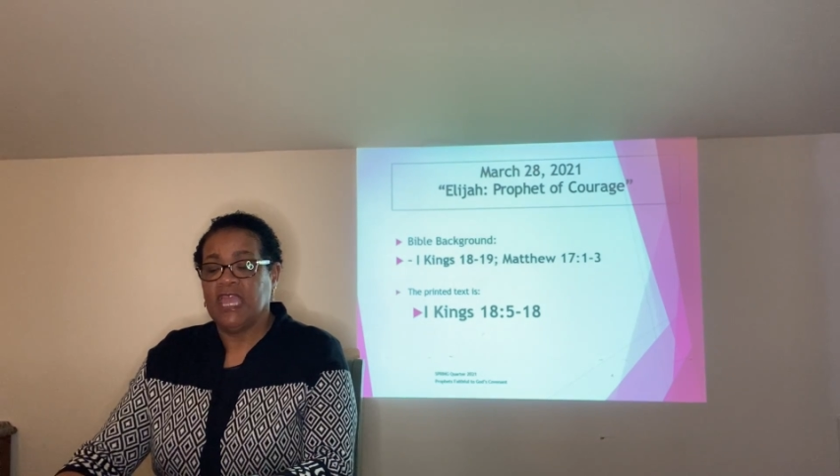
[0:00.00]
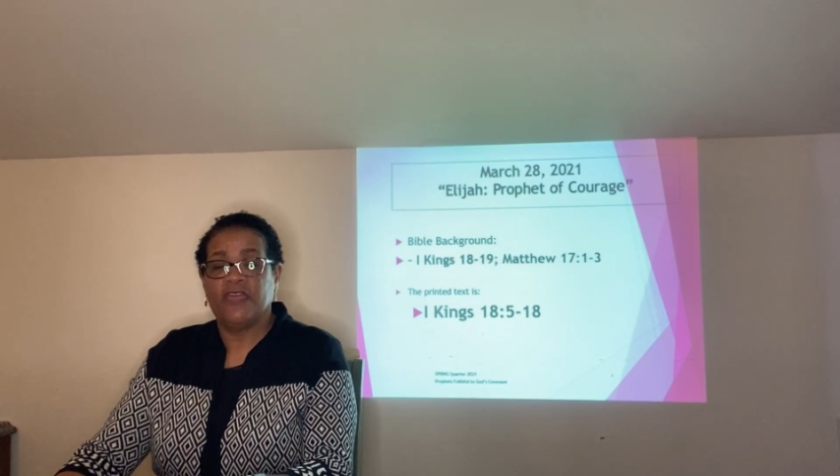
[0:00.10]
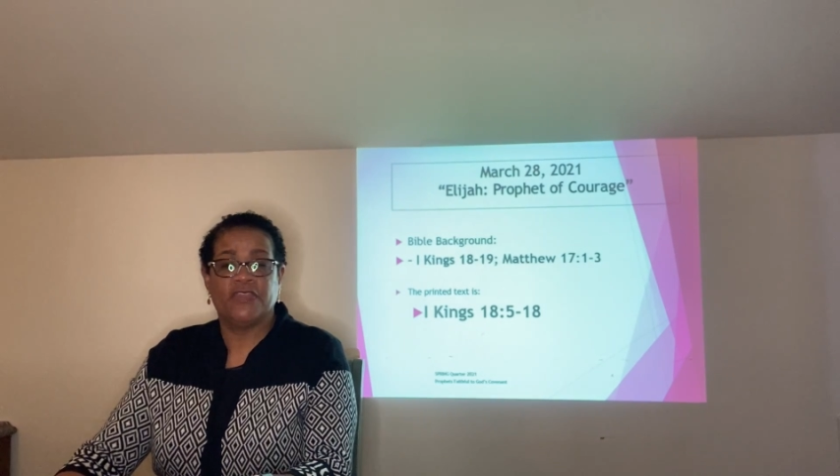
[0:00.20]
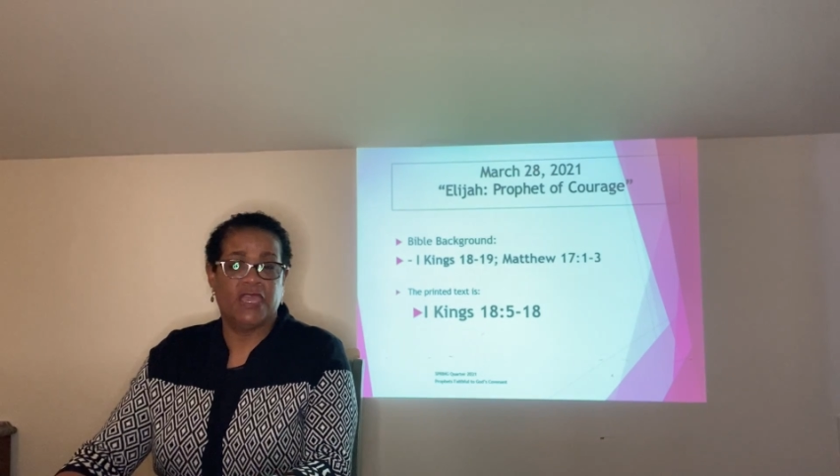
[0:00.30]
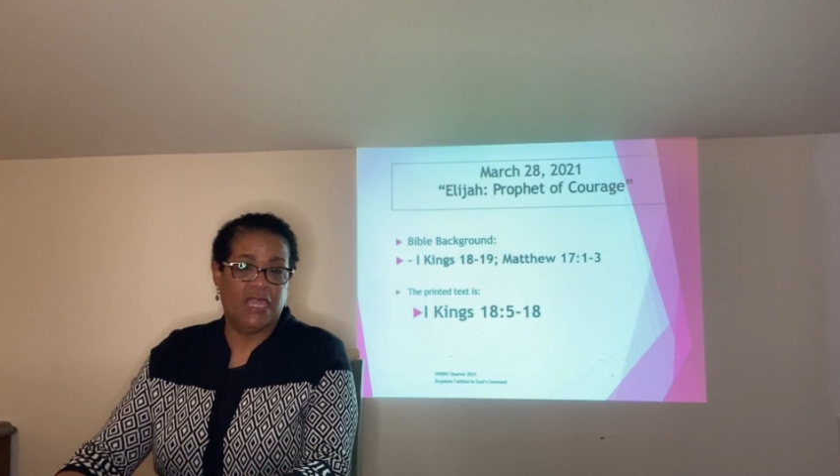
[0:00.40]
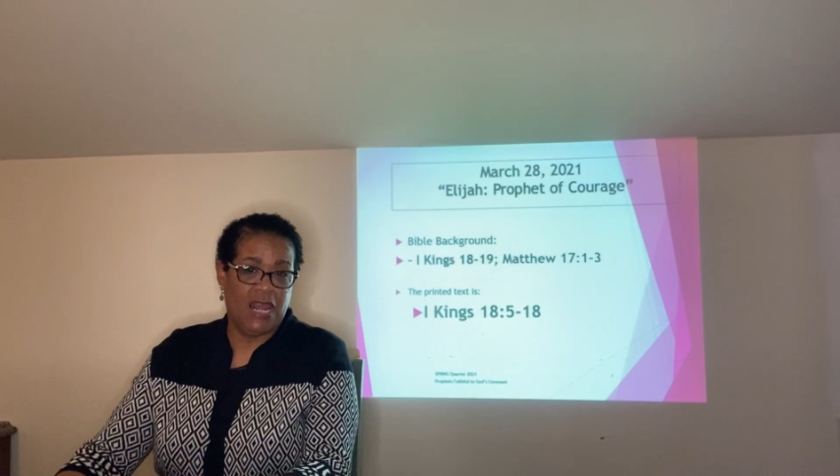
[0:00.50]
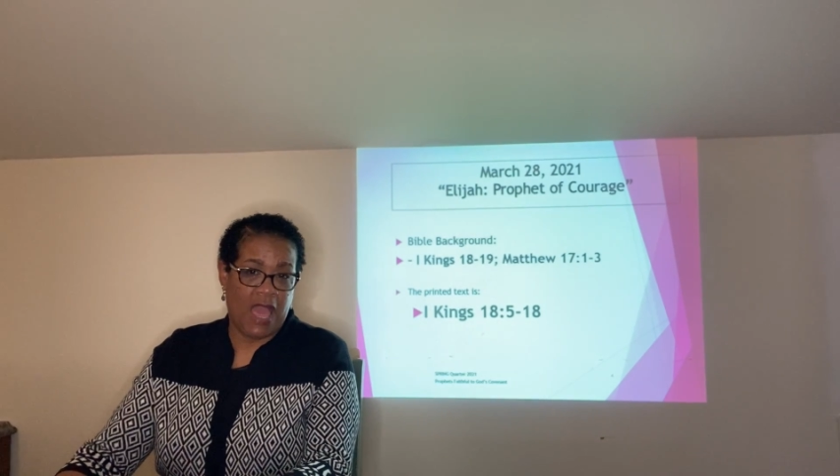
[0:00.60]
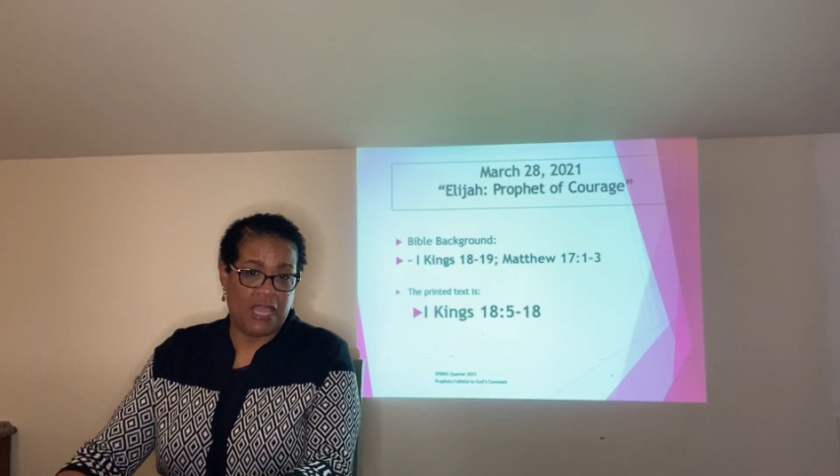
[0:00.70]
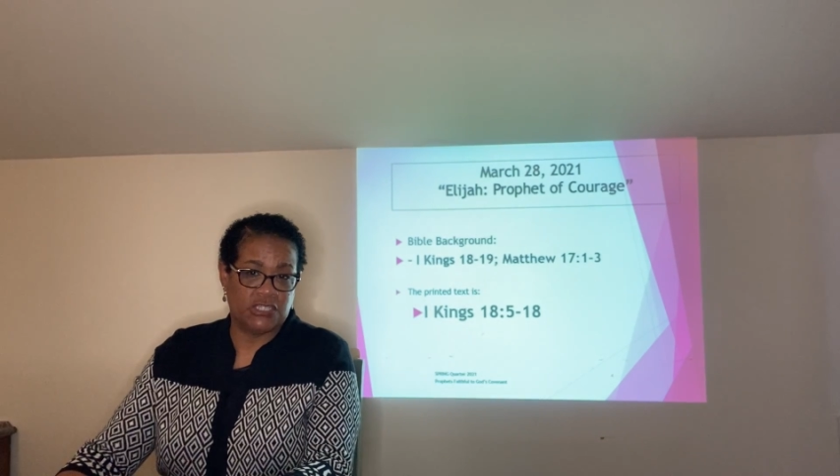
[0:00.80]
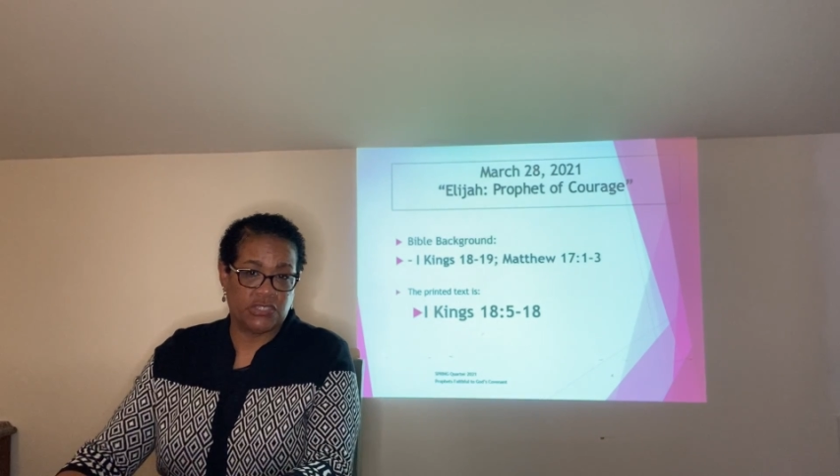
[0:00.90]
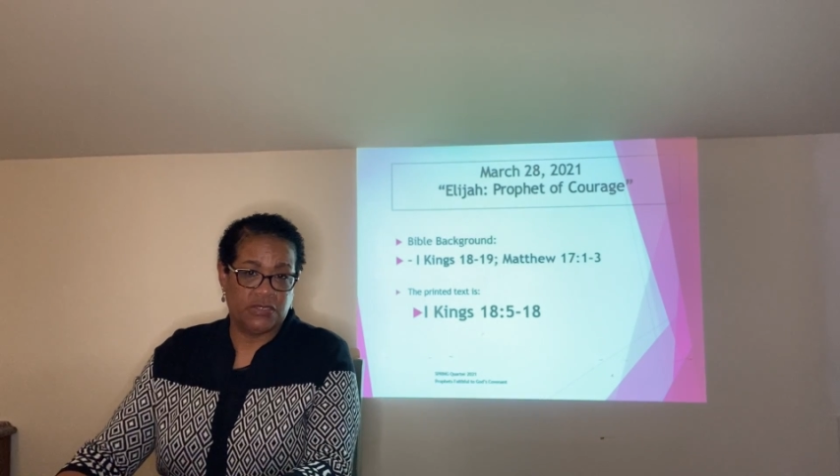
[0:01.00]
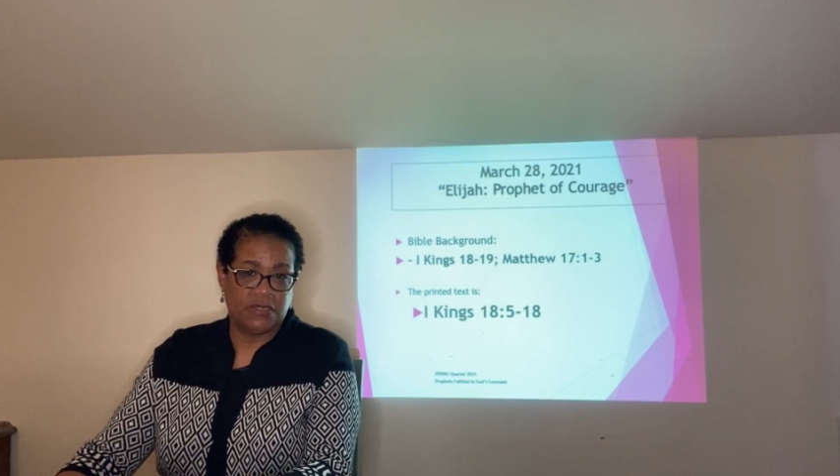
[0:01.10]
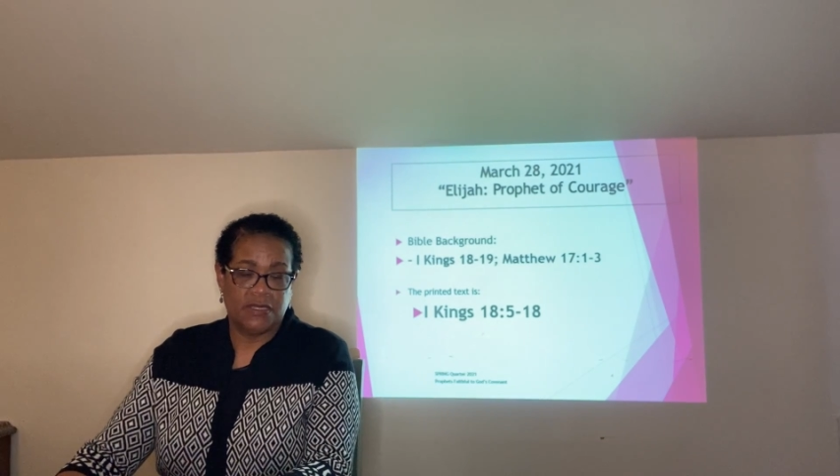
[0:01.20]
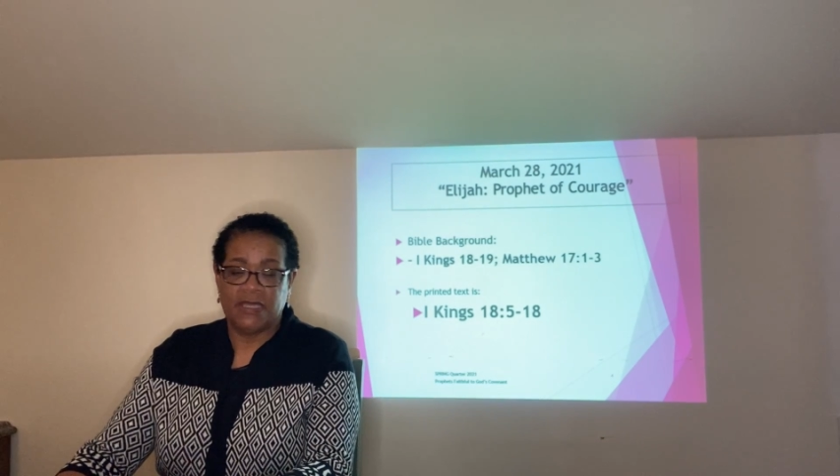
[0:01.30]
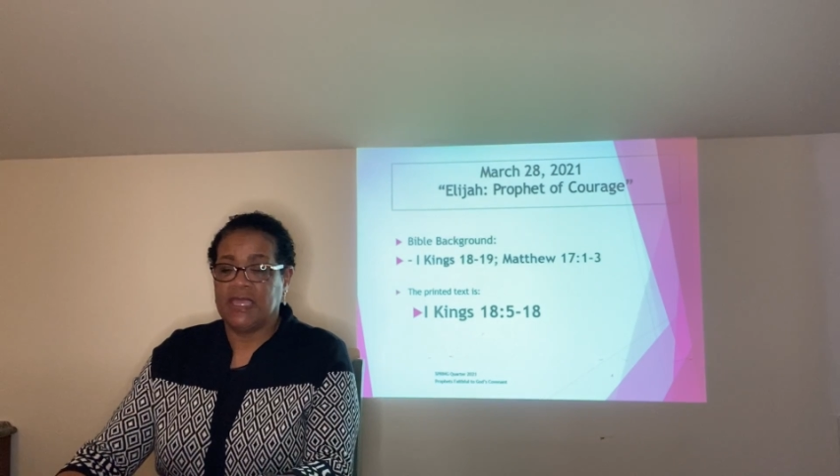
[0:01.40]
and then Elijah
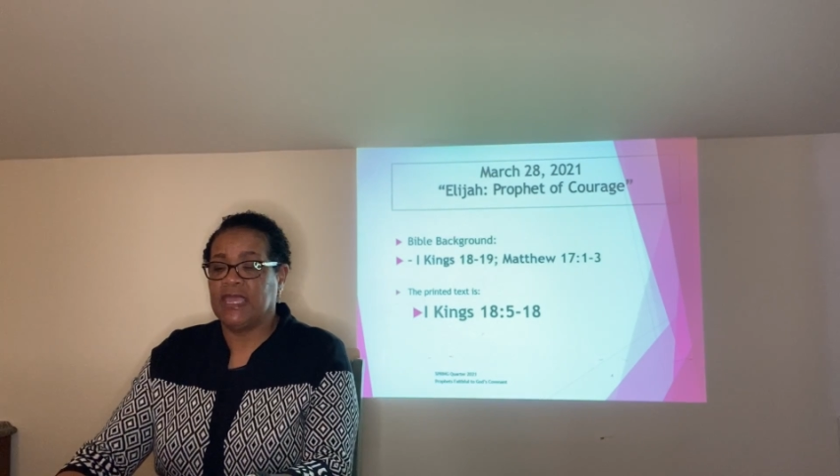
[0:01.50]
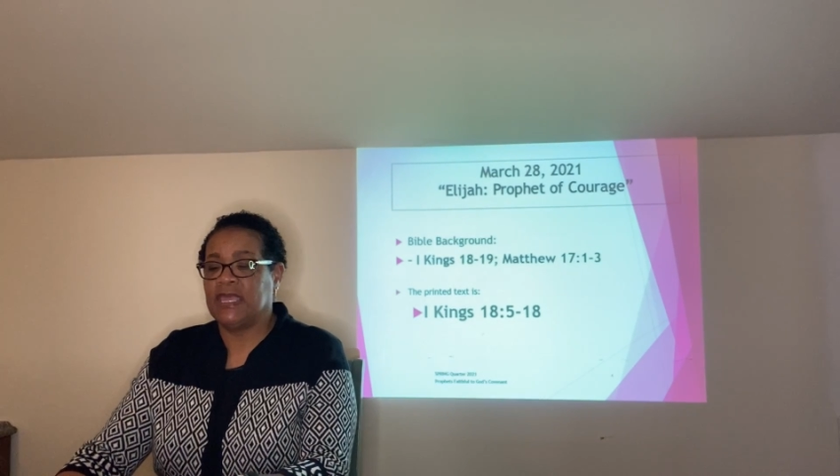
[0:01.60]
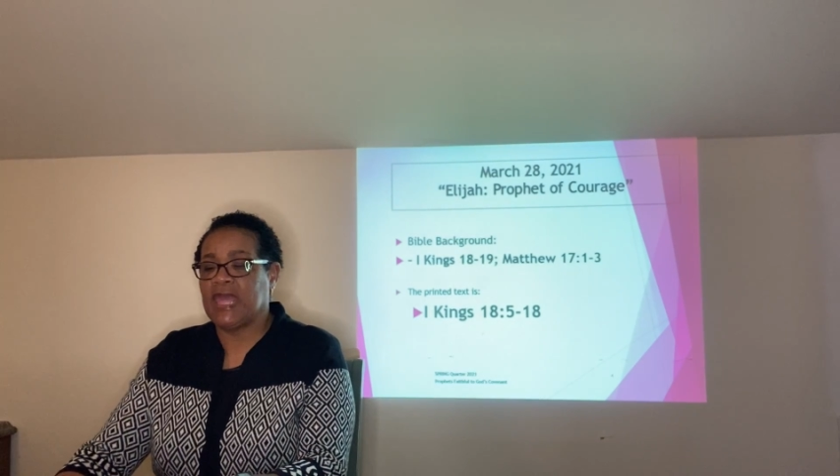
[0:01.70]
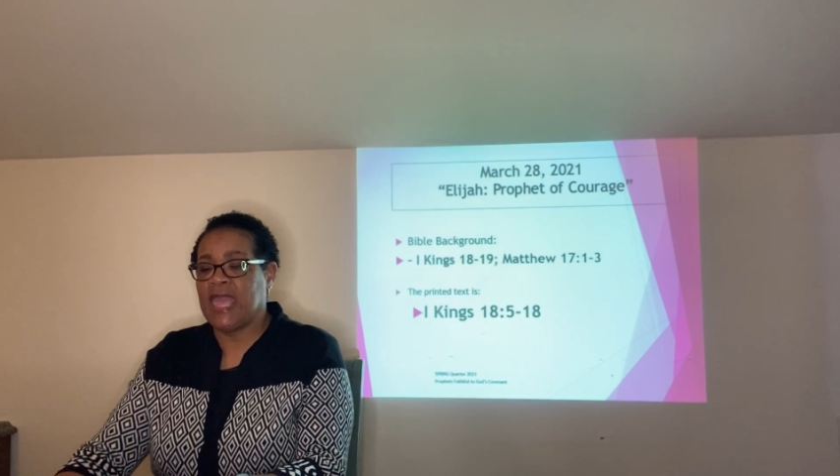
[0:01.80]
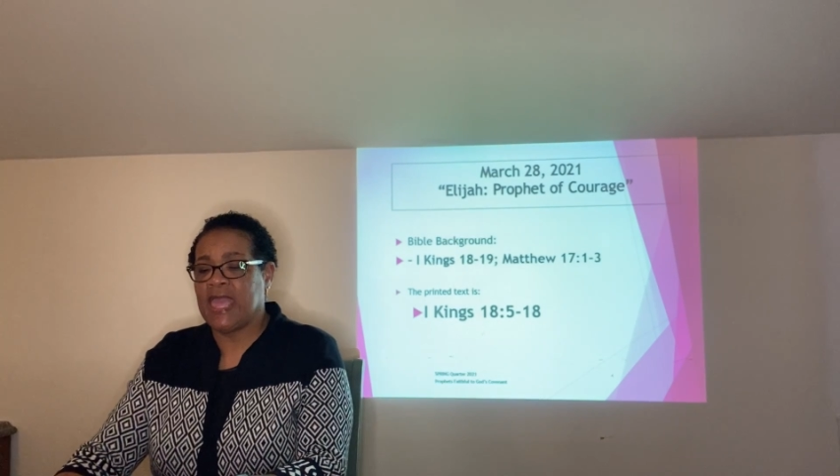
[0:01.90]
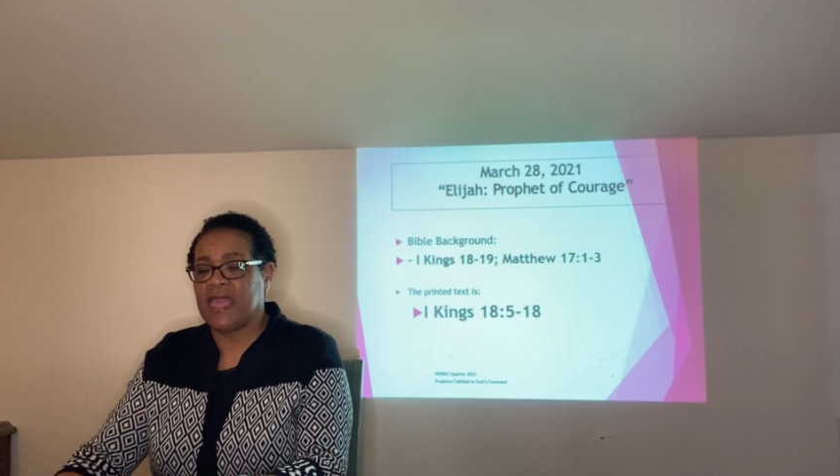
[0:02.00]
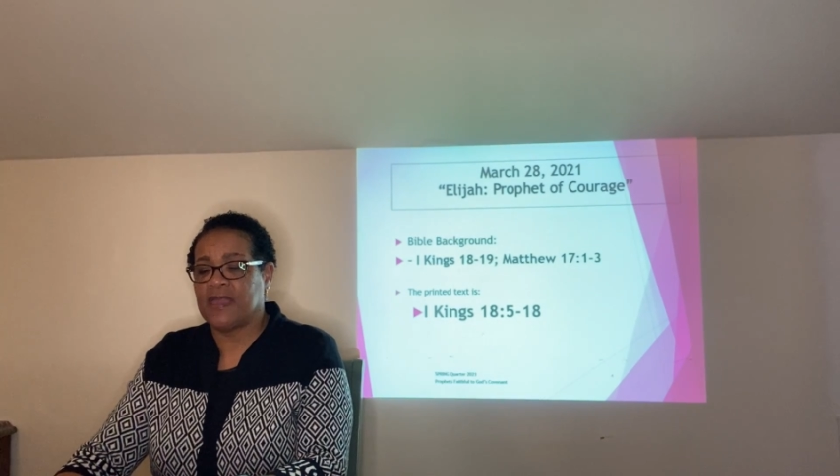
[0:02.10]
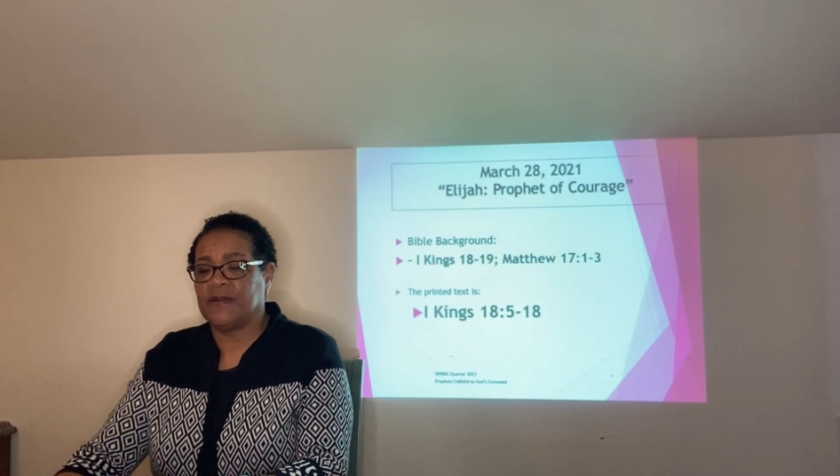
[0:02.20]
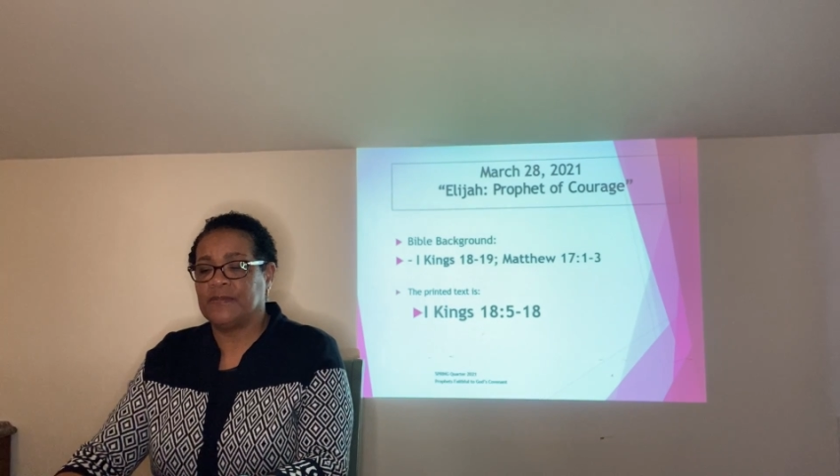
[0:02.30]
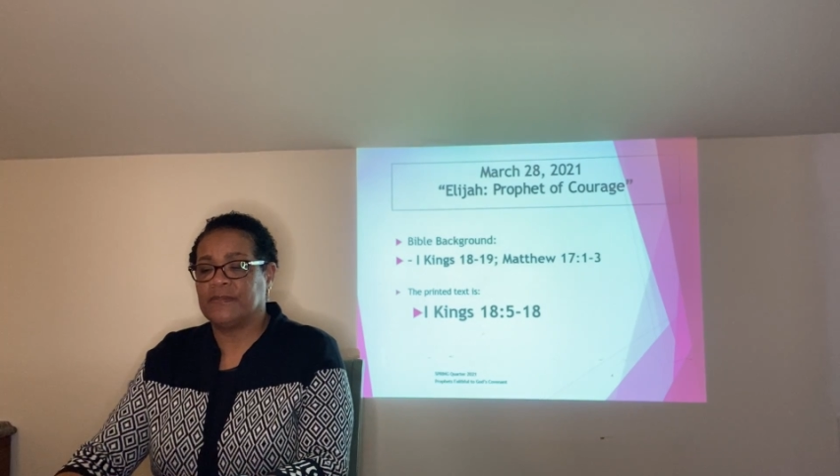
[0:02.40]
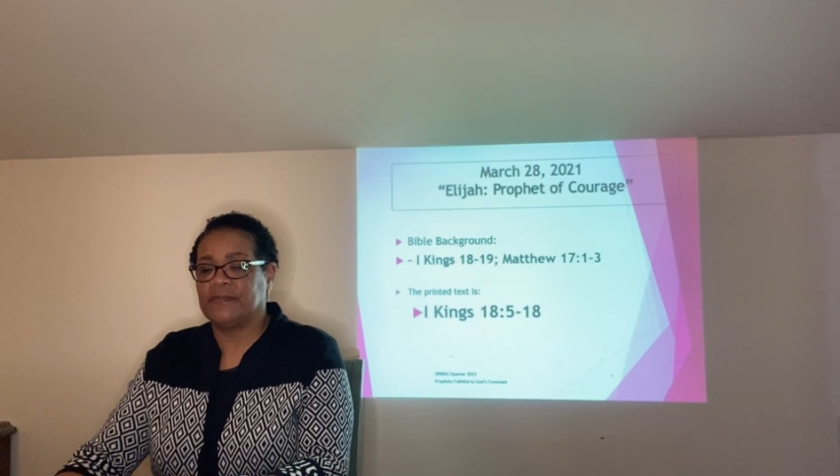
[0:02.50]
and Ahab.